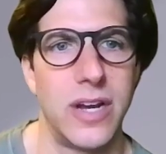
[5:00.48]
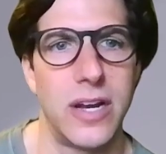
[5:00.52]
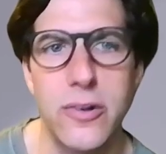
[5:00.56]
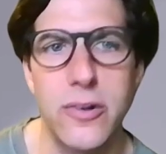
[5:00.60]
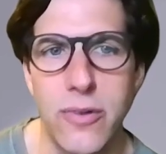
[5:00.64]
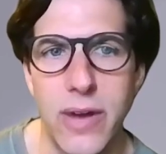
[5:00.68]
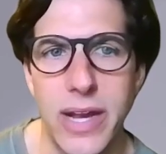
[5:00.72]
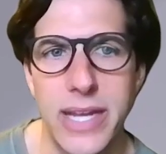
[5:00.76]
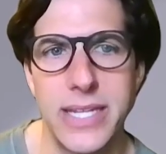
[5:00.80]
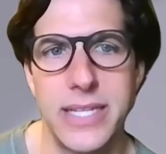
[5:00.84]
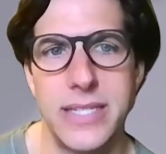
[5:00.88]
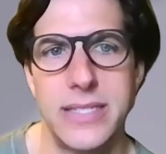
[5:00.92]

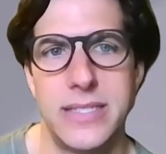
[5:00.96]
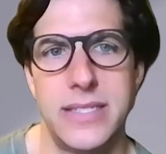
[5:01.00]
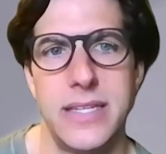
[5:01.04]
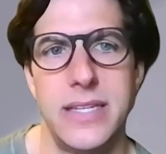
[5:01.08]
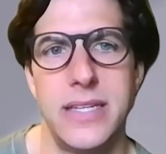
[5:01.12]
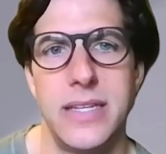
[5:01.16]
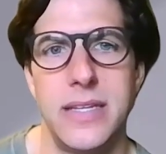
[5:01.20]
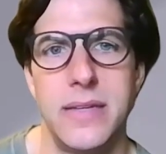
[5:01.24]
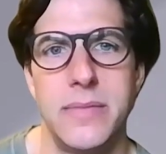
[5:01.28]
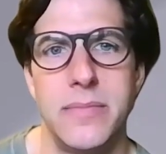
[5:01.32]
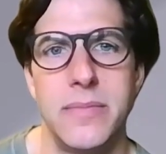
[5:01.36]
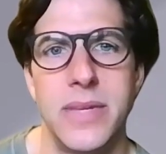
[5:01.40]
here, the
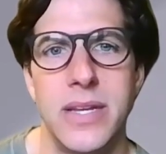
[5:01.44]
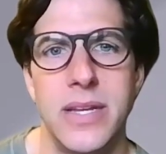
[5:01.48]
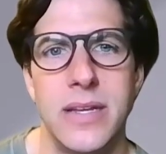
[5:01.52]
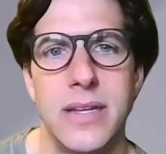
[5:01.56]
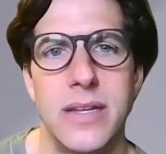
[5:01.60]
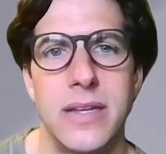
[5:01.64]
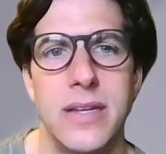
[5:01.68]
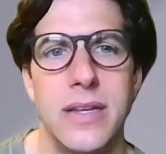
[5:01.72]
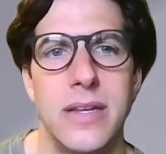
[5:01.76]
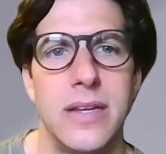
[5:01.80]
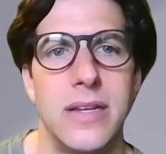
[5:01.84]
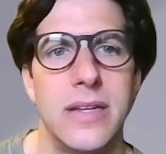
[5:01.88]
underwriting
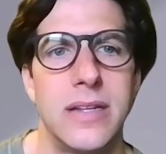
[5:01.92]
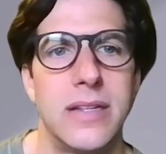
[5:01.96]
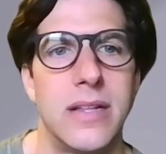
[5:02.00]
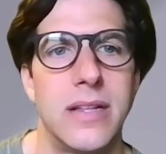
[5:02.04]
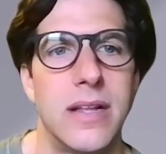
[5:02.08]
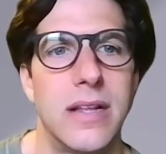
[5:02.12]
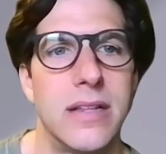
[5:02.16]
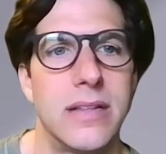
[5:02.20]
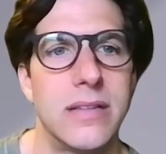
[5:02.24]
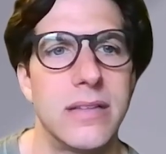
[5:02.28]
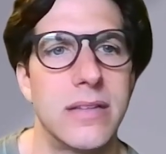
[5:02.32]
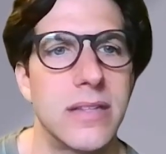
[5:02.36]
team,
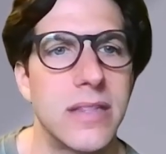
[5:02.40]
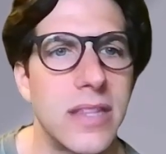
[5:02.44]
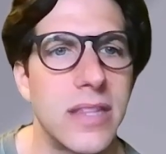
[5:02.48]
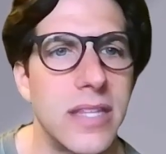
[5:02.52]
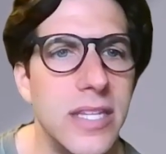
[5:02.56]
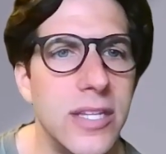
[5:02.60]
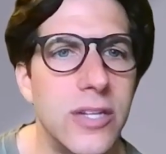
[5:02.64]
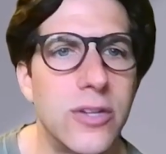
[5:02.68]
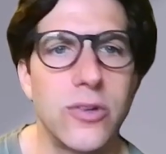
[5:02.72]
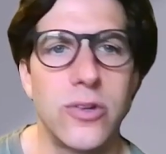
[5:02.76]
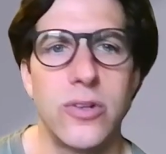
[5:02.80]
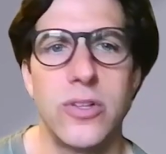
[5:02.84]

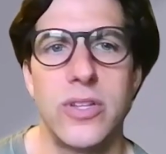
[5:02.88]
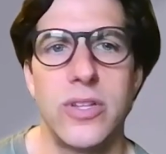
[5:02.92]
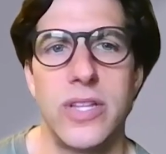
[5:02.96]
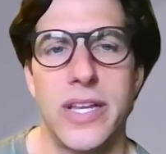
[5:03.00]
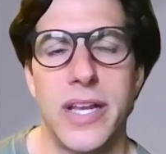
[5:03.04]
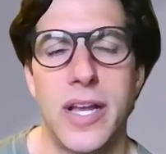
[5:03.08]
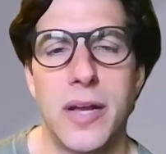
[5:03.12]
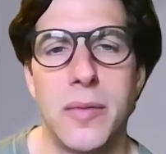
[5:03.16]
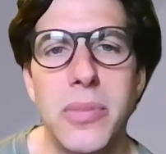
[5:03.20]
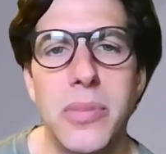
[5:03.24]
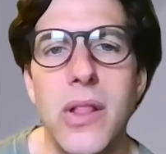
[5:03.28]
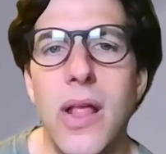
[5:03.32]

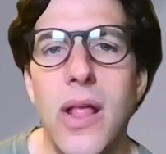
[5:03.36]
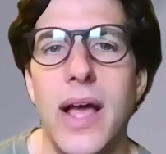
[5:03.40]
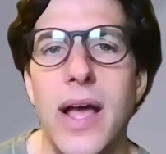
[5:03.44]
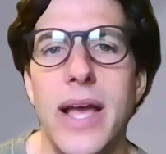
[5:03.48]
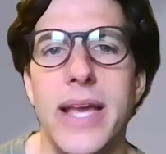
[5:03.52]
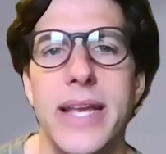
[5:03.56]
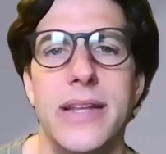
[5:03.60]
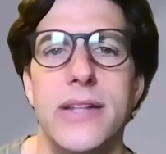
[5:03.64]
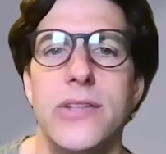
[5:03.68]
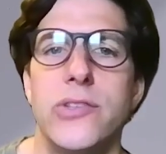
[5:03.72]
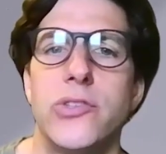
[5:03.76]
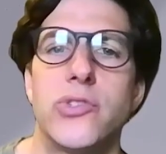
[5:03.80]
legal and
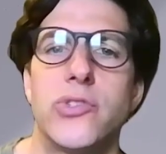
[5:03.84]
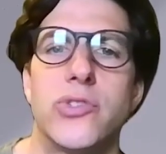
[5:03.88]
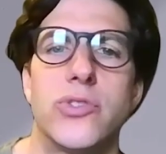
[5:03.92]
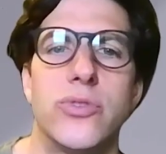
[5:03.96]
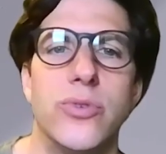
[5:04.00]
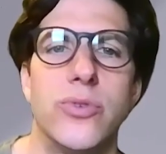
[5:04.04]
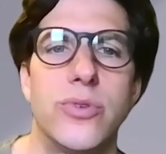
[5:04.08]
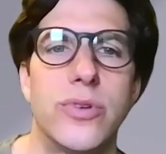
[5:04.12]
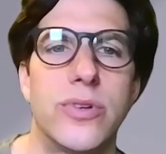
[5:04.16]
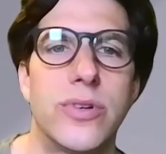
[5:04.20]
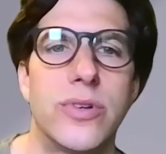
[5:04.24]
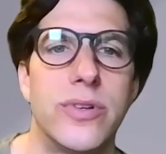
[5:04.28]

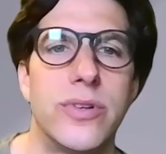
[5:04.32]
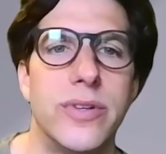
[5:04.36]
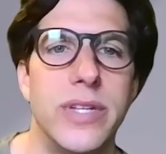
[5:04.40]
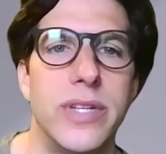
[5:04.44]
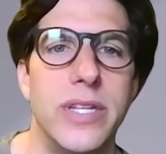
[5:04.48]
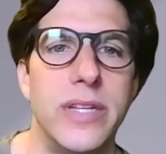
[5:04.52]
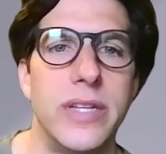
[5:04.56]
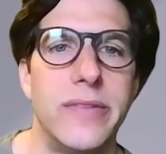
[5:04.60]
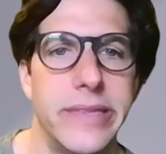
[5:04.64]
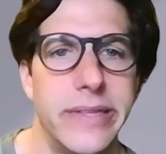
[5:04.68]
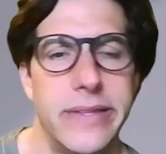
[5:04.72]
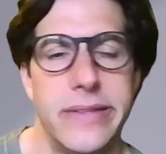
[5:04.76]
compliance,
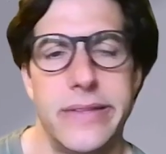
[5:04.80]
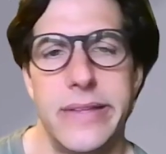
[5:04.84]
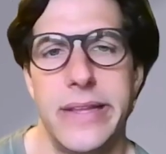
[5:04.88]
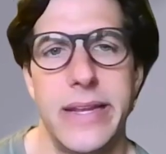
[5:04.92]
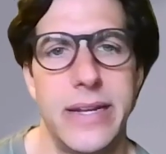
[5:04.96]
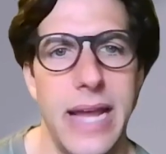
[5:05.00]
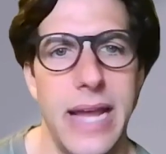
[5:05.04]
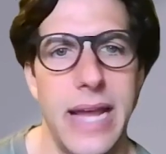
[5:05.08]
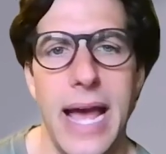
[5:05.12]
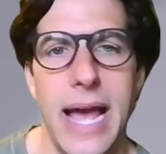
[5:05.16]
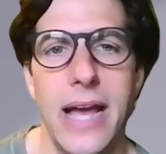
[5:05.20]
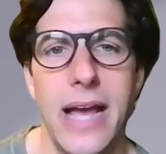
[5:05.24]
or
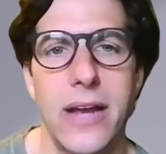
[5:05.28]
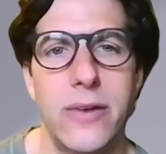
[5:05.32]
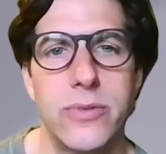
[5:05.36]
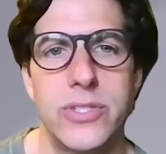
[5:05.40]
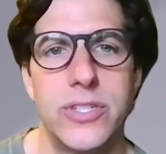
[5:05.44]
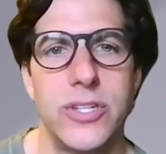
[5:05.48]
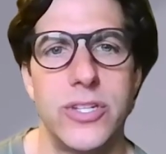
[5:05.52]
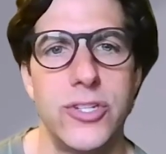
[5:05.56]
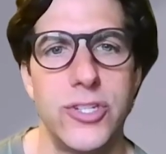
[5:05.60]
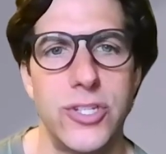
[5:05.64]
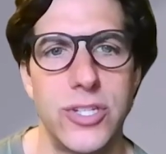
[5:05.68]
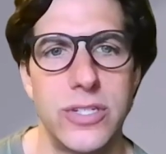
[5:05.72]
even an
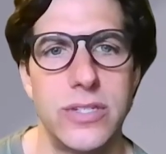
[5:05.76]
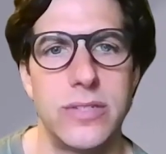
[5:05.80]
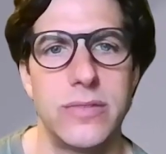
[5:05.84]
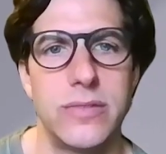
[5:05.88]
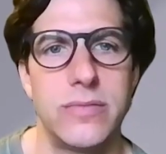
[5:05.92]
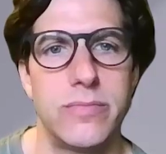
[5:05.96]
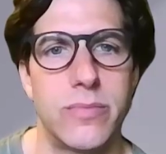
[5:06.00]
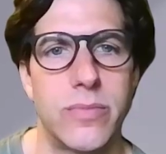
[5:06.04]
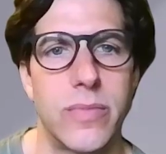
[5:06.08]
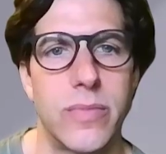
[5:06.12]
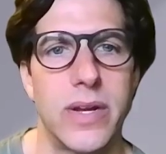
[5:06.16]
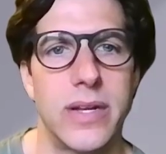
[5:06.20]

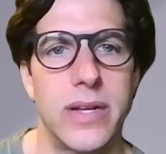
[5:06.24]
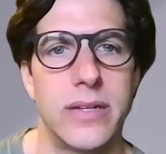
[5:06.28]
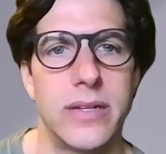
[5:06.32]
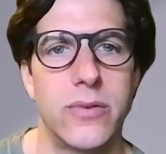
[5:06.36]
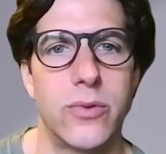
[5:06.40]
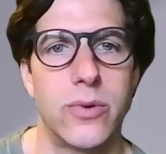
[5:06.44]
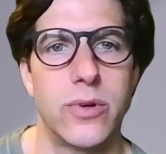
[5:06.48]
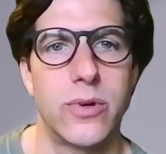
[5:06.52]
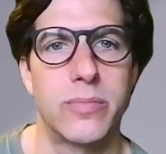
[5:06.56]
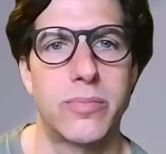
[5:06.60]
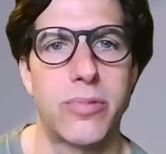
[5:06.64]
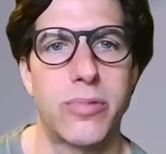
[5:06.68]
acquisition
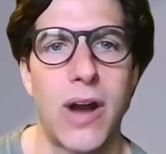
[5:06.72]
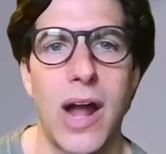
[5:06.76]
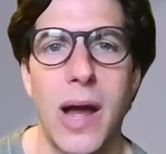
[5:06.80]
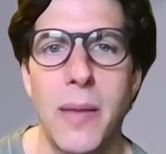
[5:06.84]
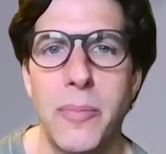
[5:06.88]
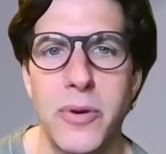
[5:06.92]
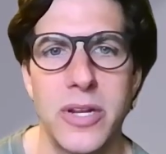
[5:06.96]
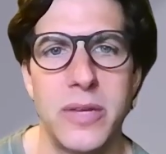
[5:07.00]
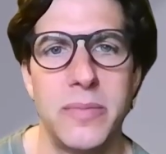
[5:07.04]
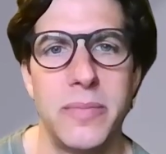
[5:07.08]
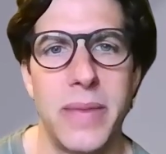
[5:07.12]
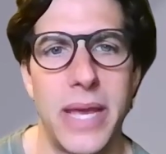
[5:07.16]

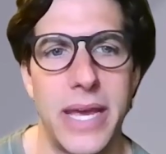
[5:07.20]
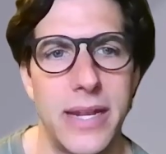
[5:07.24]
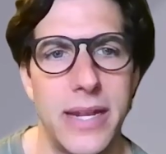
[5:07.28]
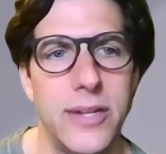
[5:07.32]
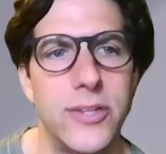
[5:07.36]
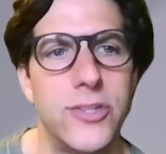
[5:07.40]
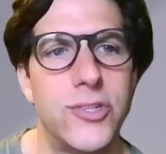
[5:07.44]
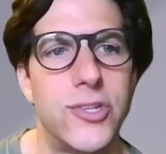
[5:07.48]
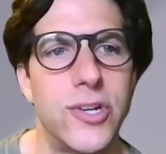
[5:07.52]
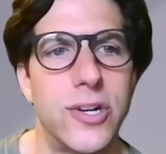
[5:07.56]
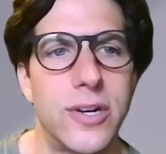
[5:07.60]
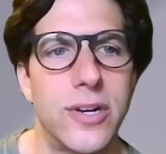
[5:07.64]
or
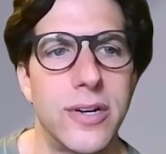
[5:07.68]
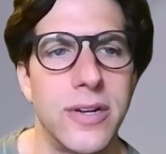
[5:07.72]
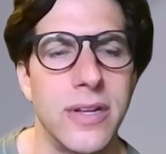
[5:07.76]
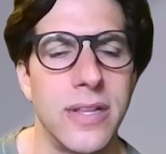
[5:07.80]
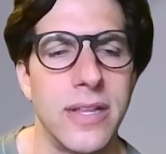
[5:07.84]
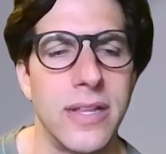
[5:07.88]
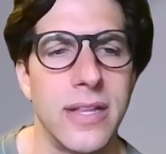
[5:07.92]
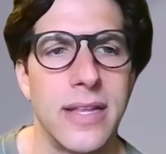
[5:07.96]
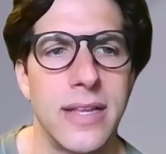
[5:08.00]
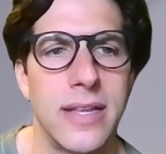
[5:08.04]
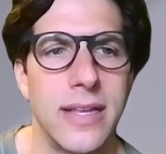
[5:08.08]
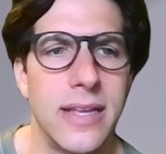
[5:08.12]
property
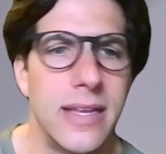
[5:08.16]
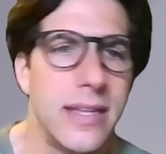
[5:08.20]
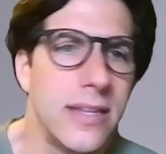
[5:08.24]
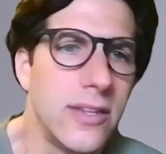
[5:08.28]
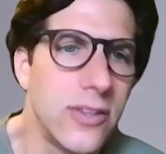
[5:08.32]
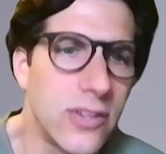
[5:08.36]
manager.